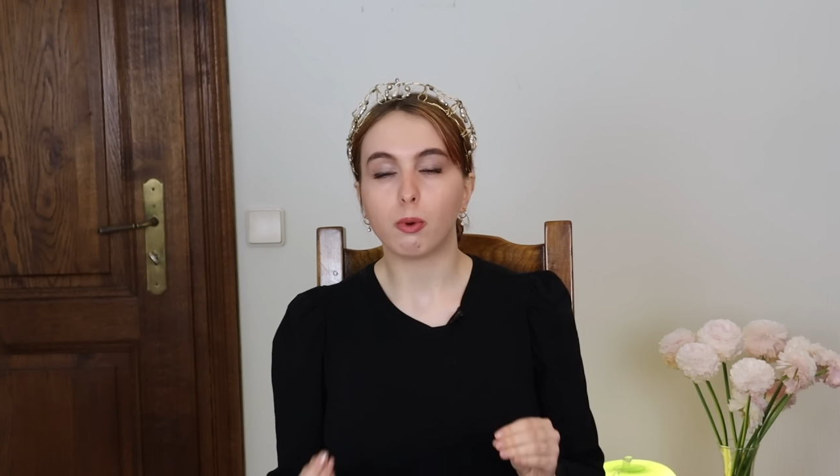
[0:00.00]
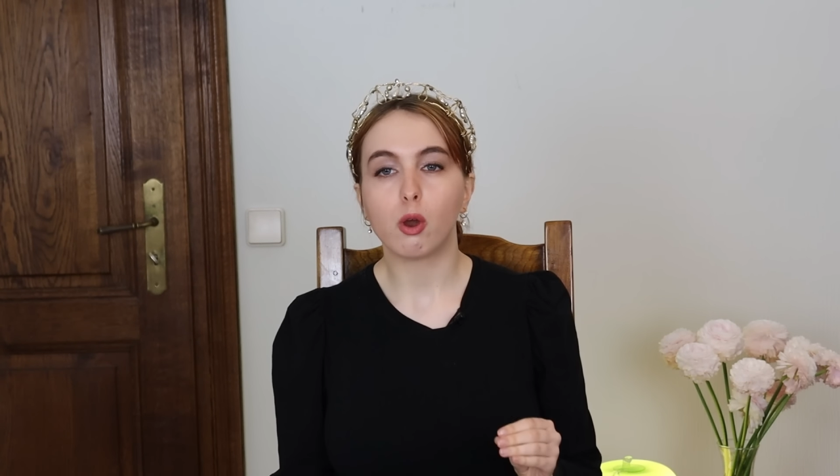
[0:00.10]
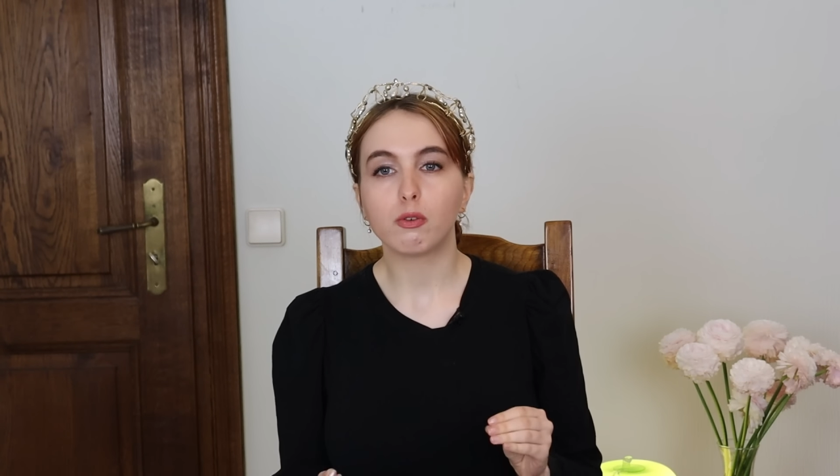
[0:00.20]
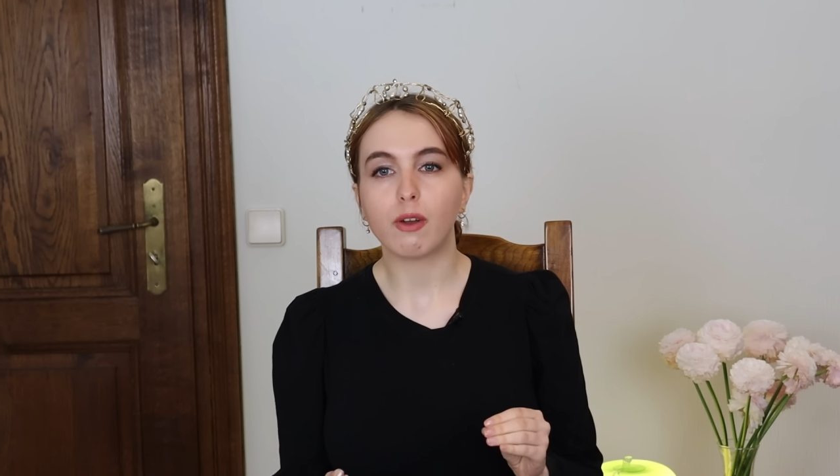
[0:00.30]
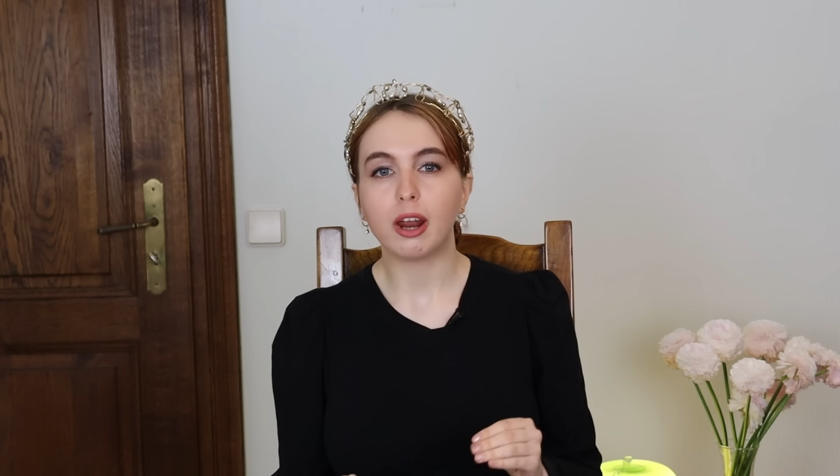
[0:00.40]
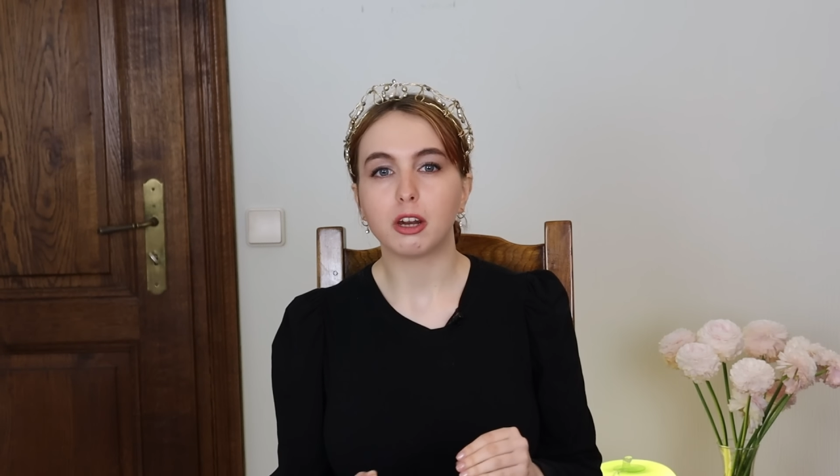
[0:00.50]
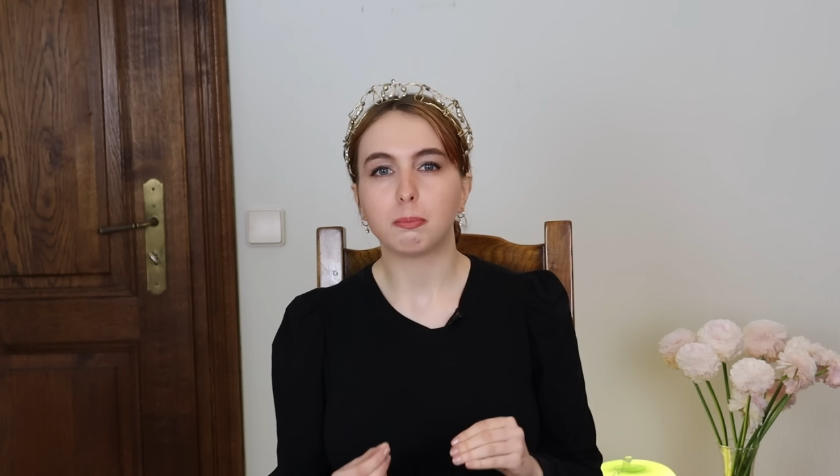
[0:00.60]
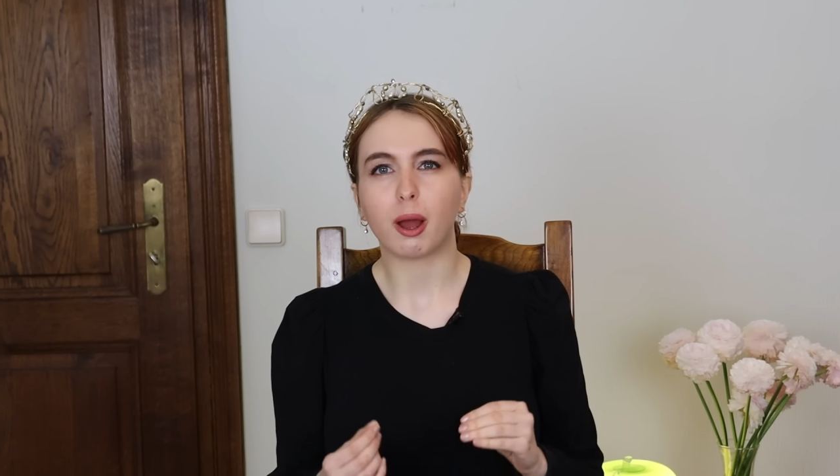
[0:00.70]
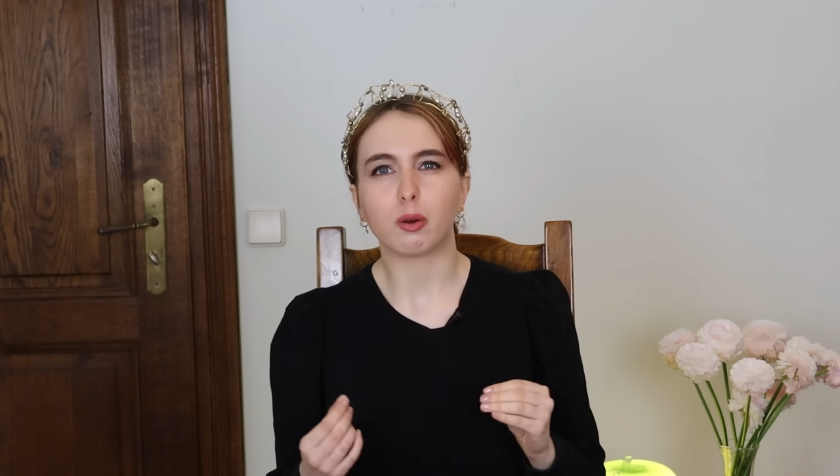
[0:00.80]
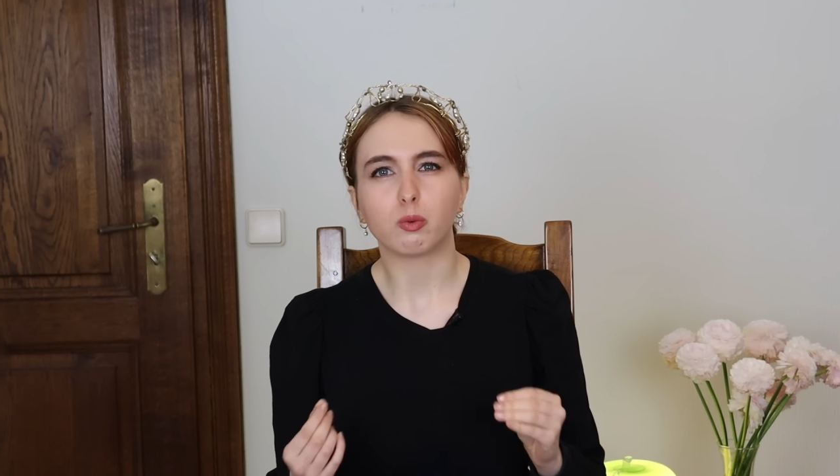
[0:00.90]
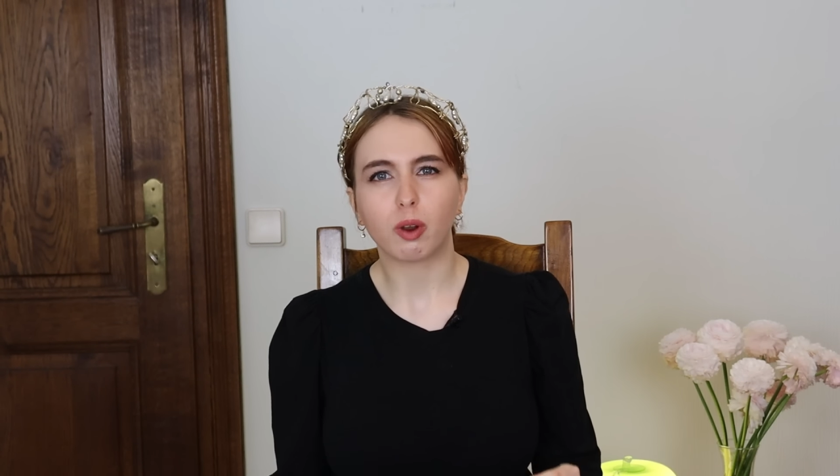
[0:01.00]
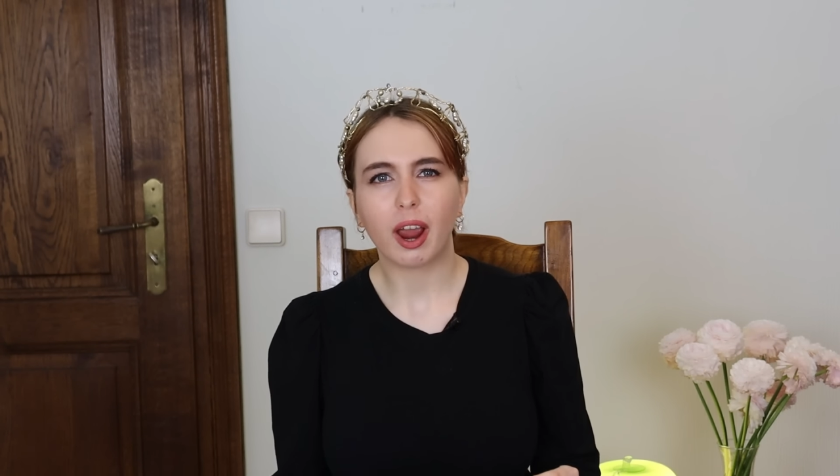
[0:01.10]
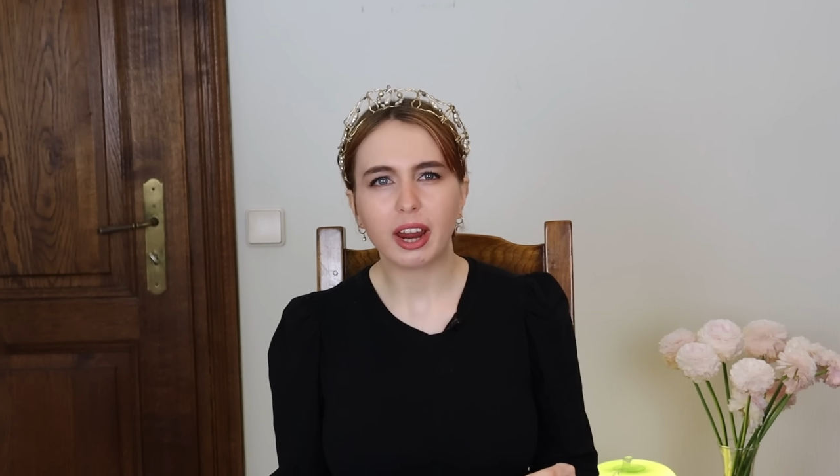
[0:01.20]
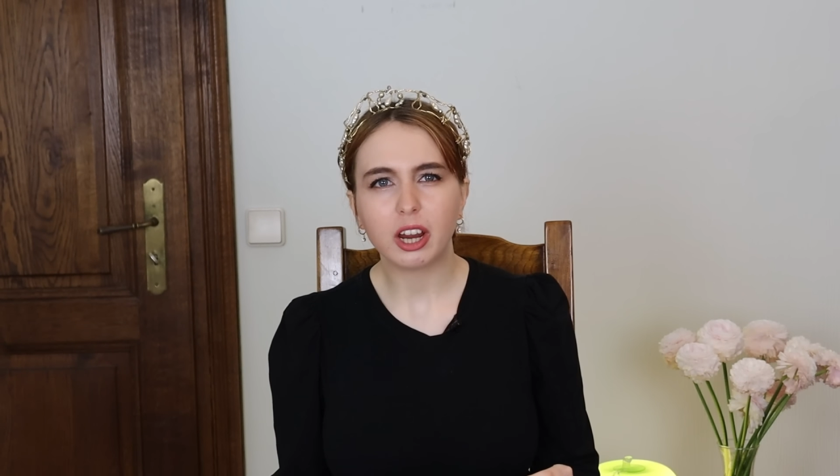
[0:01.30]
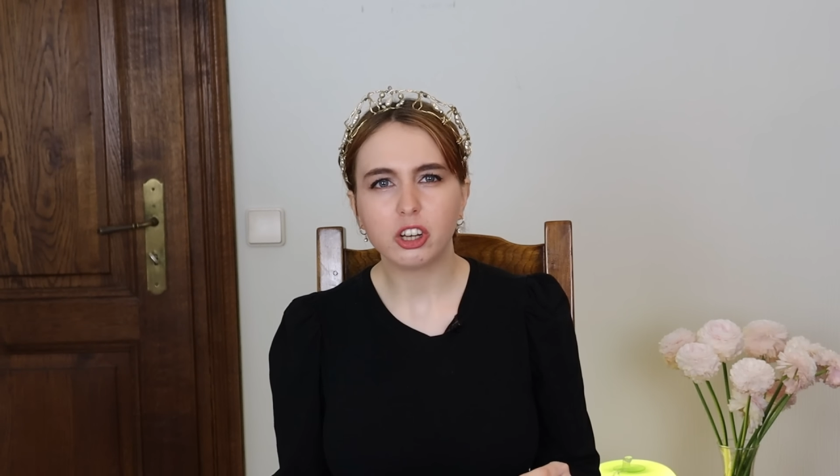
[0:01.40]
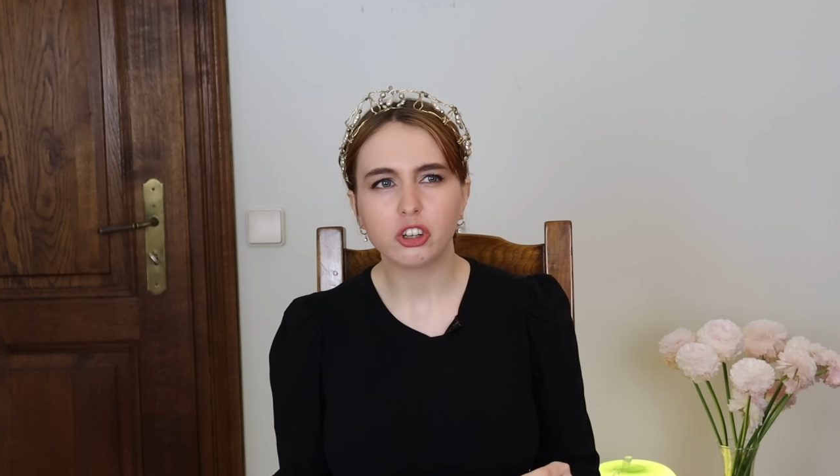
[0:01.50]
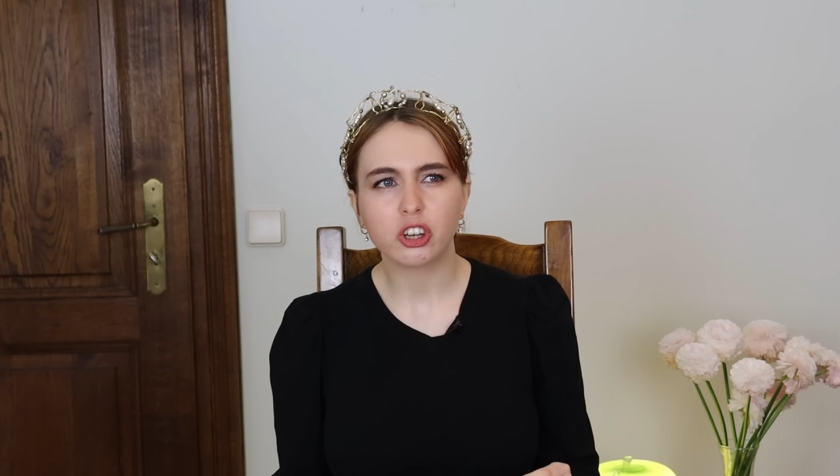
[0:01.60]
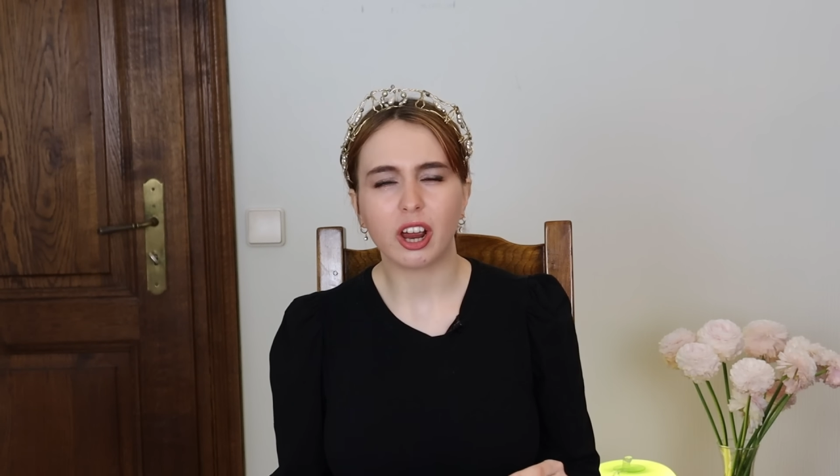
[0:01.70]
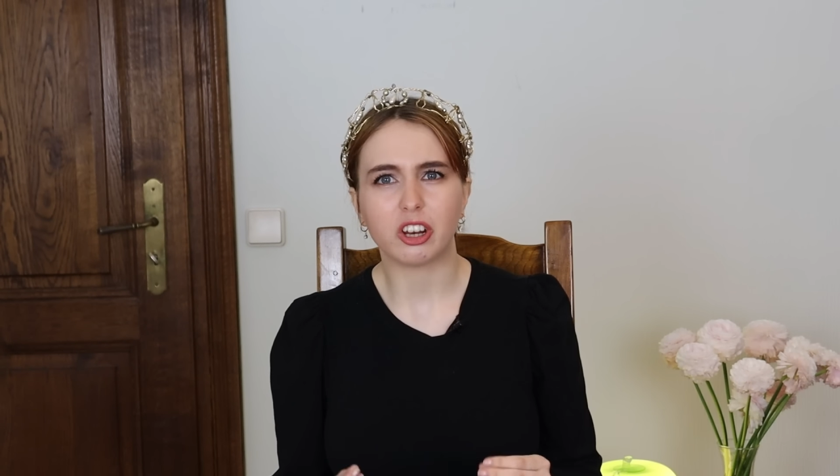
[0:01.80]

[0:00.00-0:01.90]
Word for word: motivated by rage